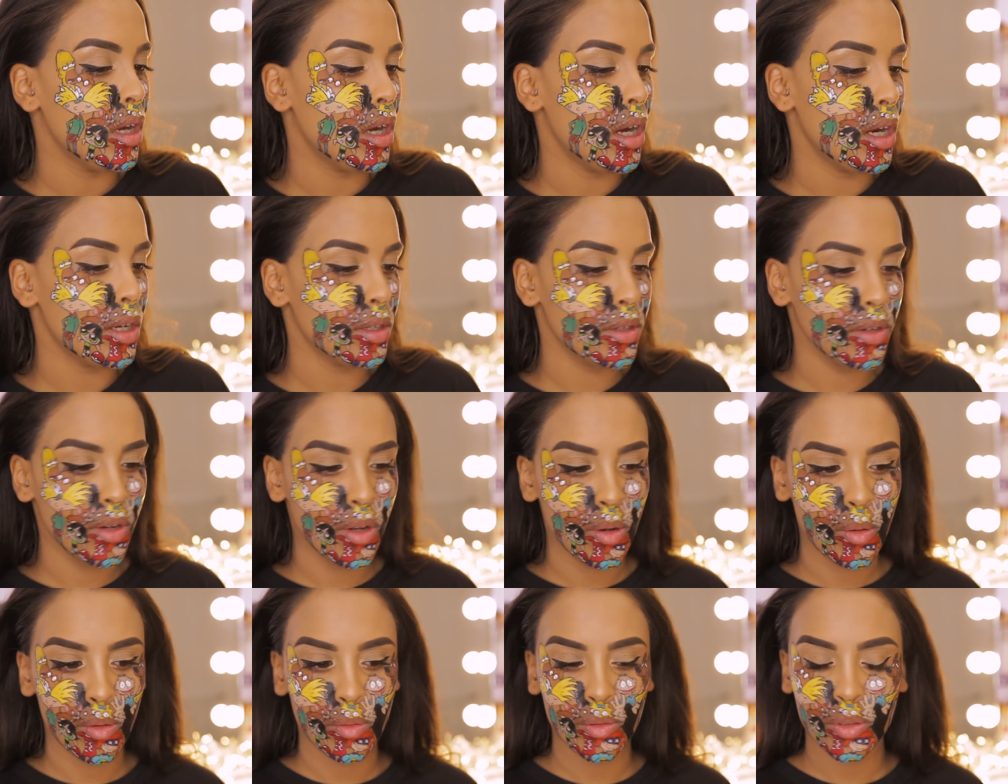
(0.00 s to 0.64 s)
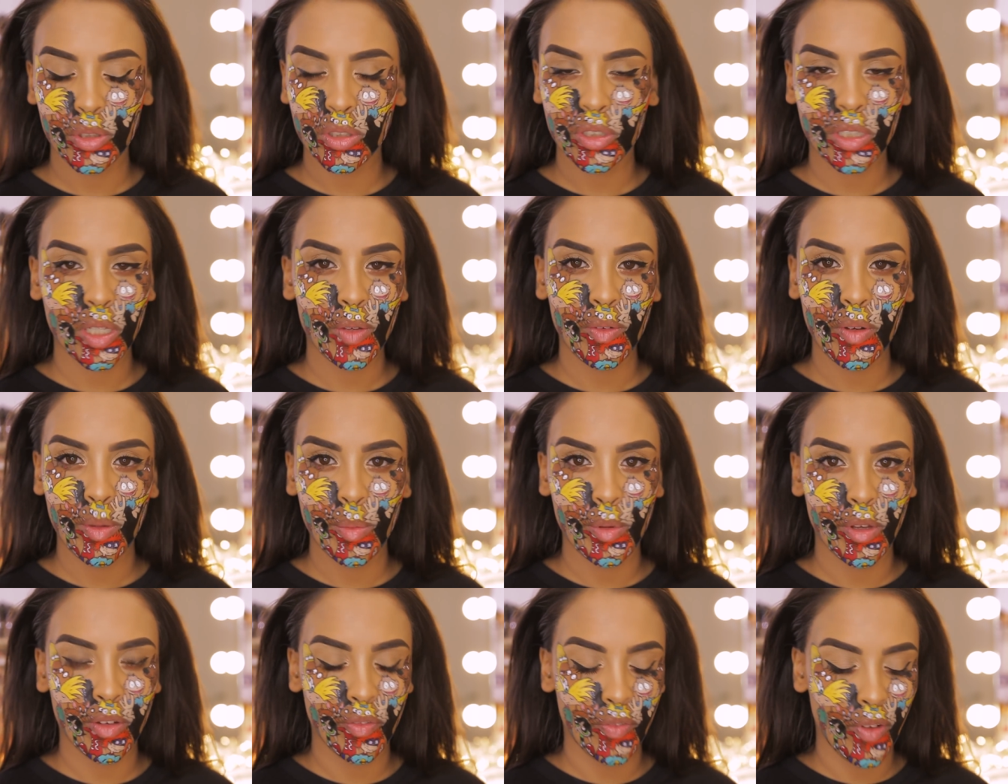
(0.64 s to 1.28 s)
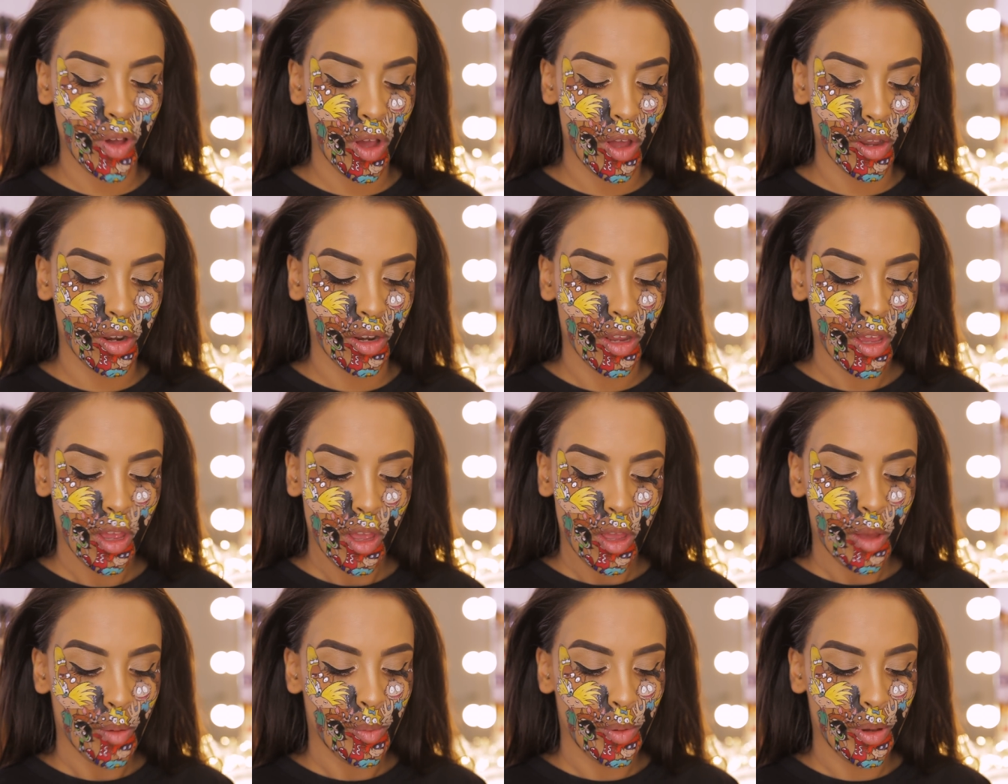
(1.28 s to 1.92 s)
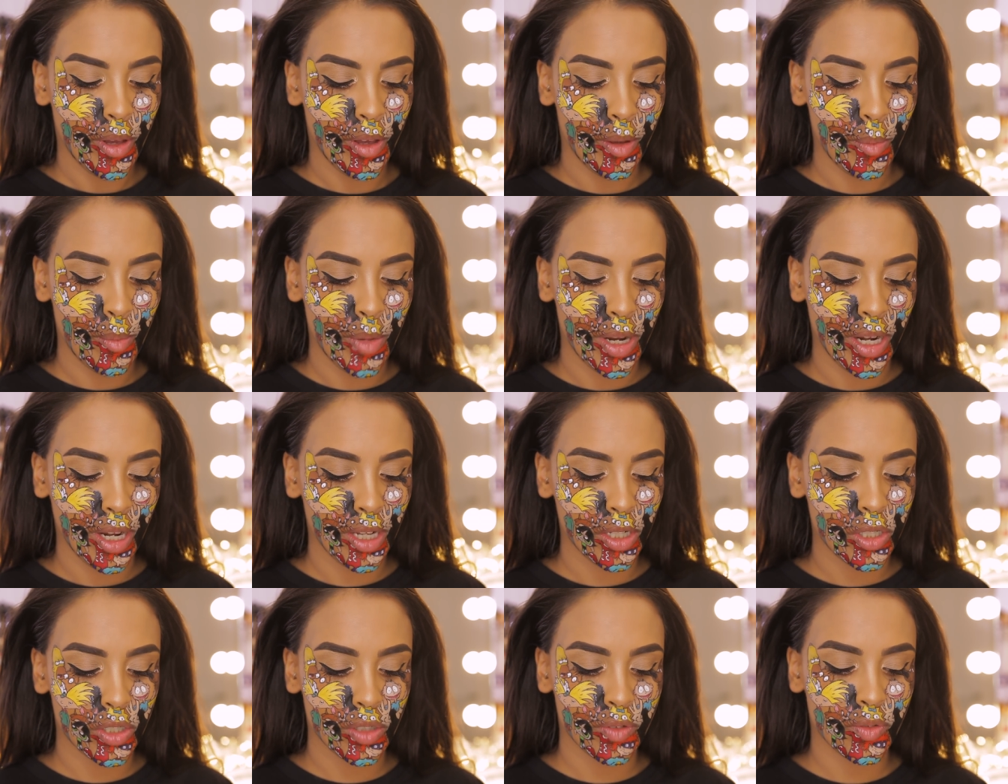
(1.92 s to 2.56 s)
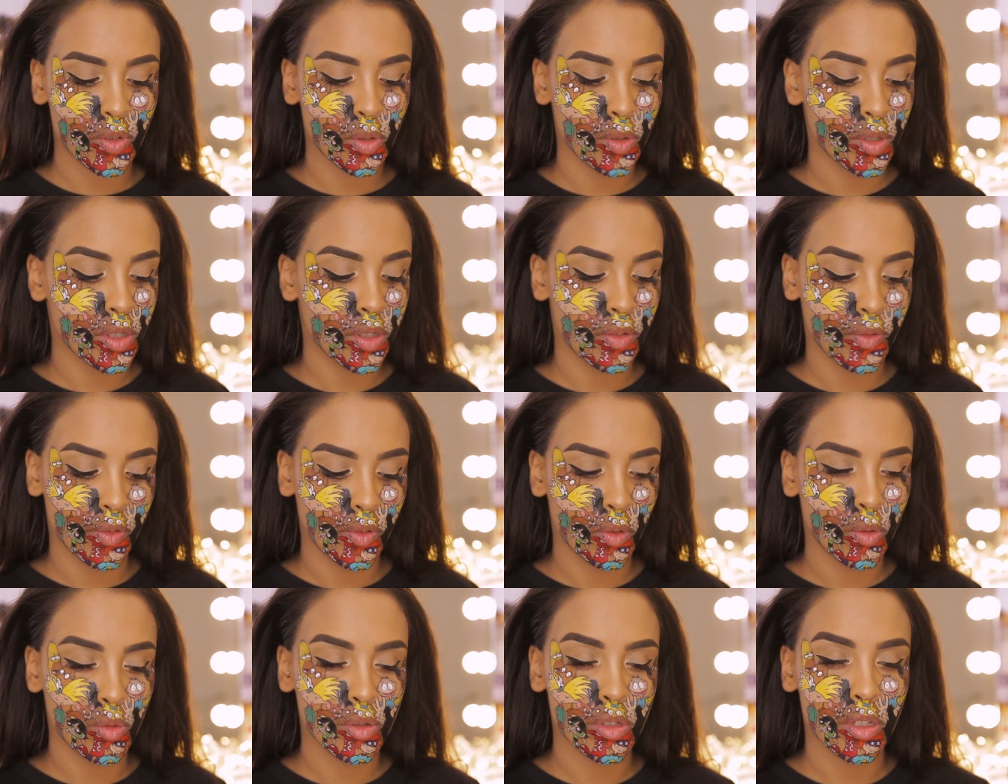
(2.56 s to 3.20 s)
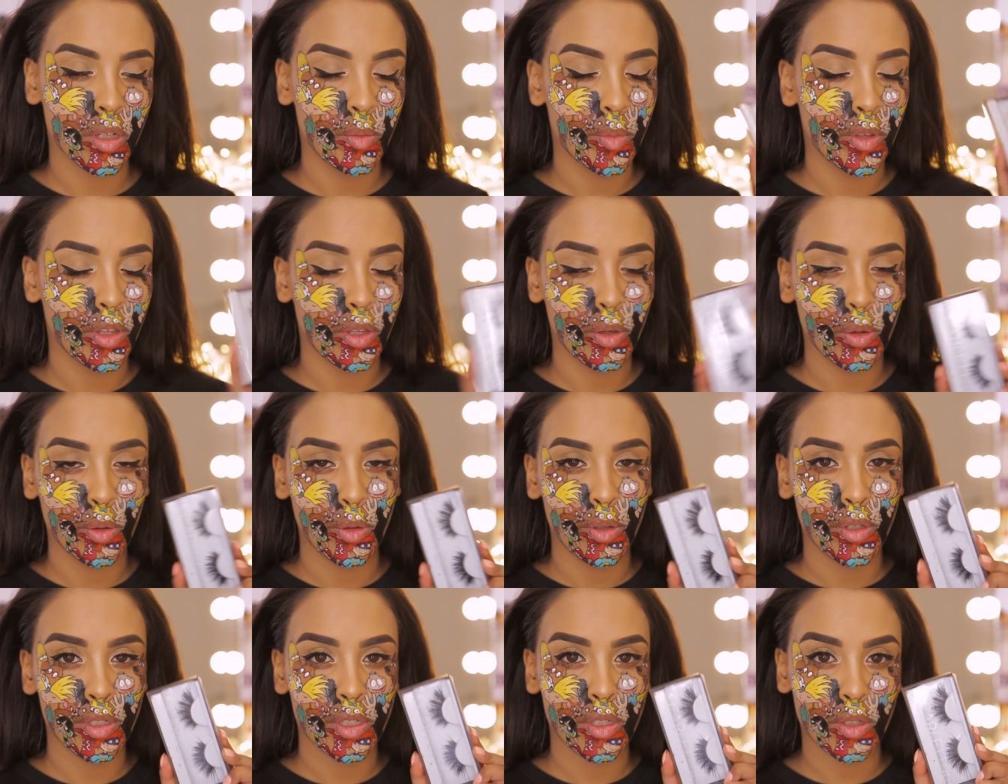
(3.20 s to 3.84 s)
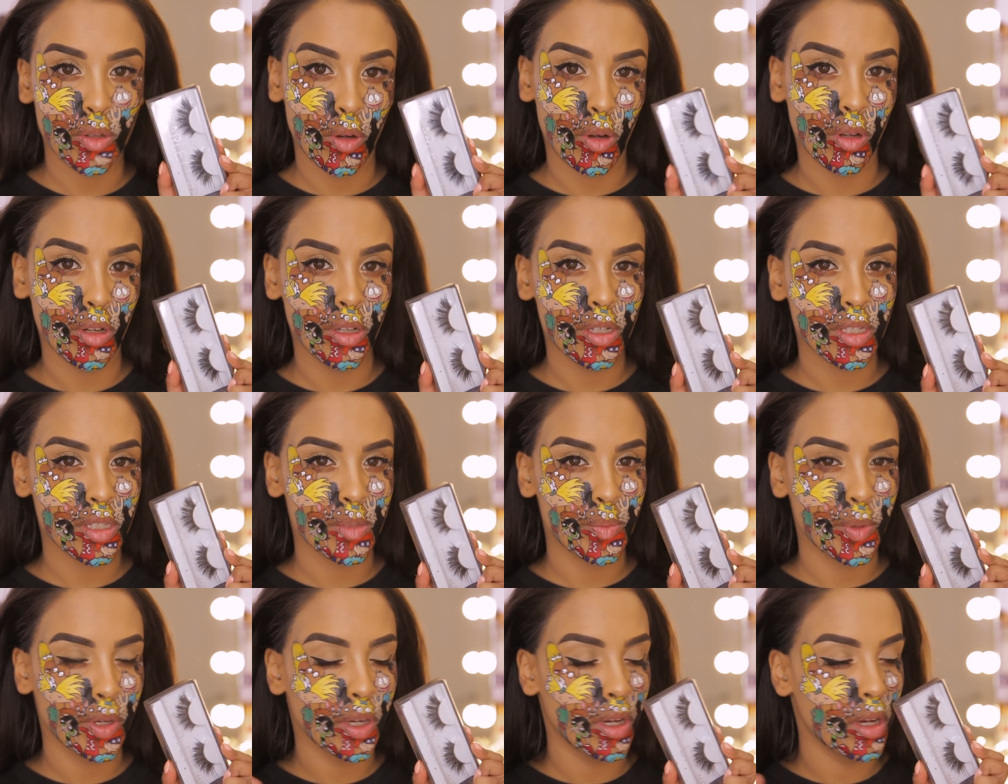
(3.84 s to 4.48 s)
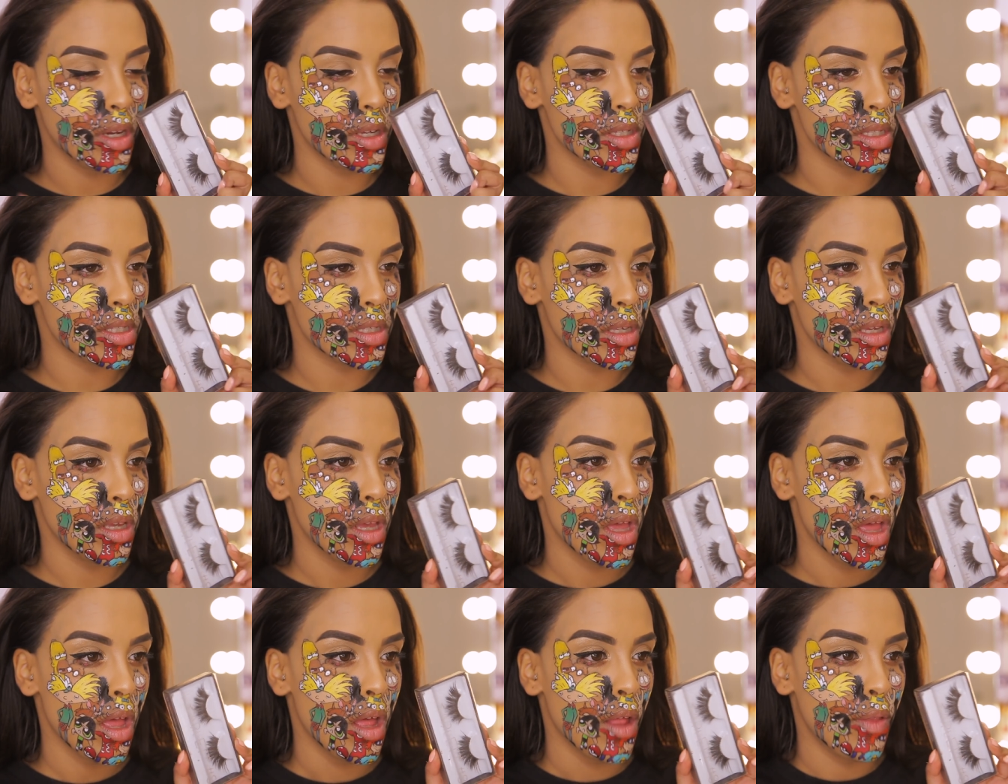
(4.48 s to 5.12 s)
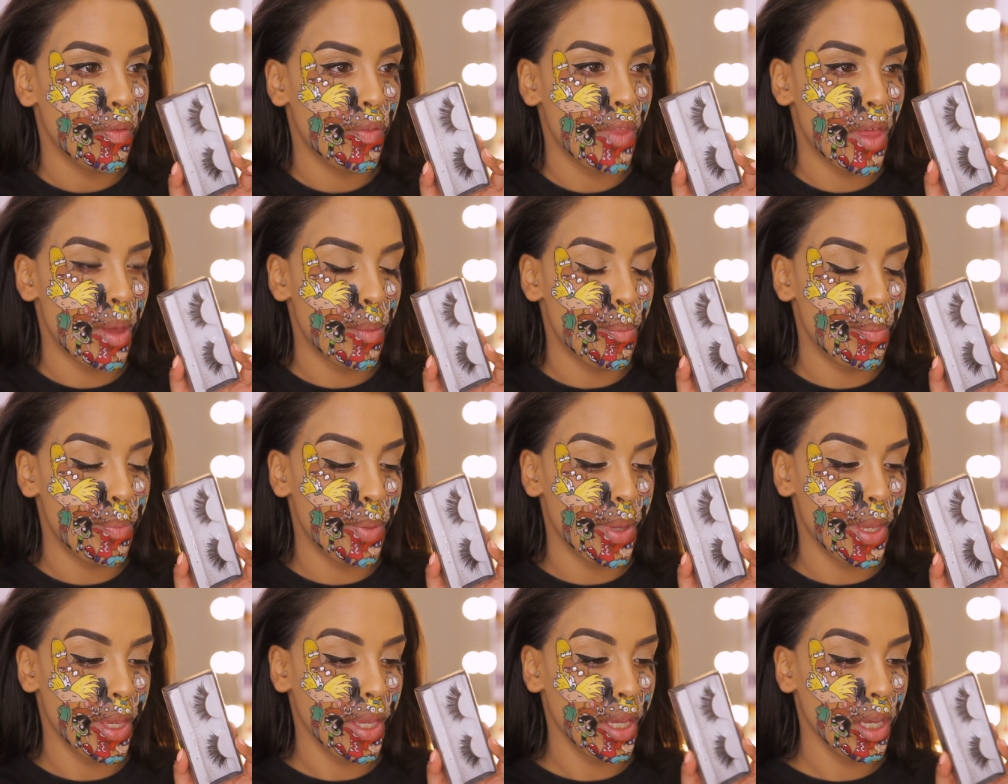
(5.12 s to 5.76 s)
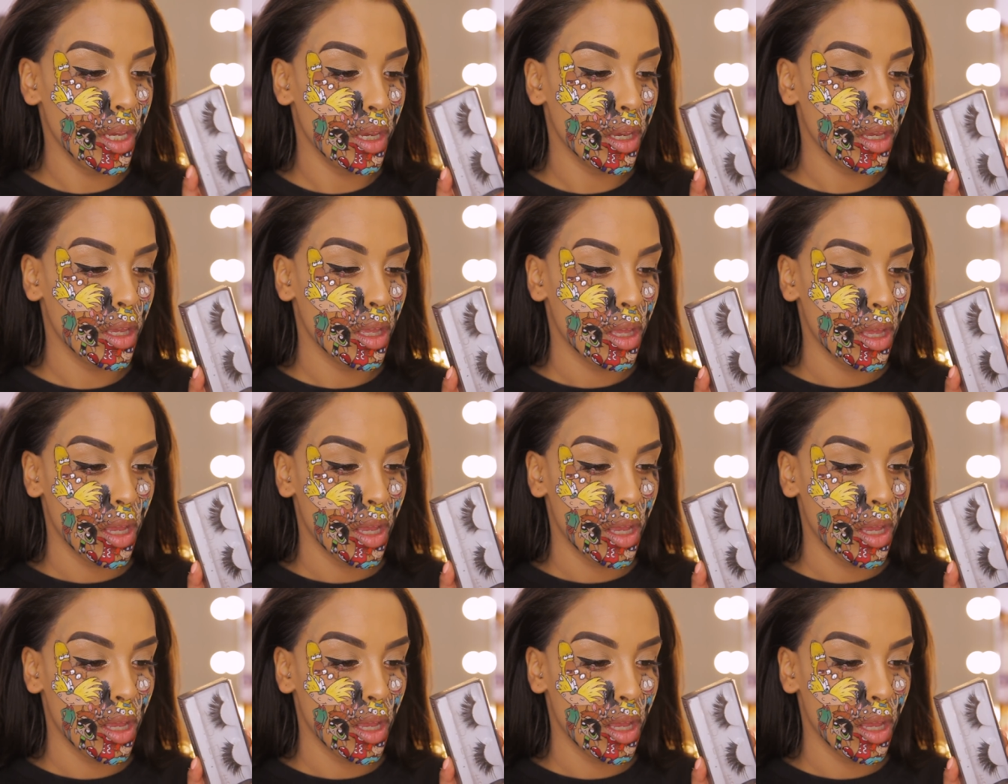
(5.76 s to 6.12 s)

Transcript: I don't know, I was just having a bit of fun. But my lashes of choice are of course going to be the Huda Scarlets because they're big.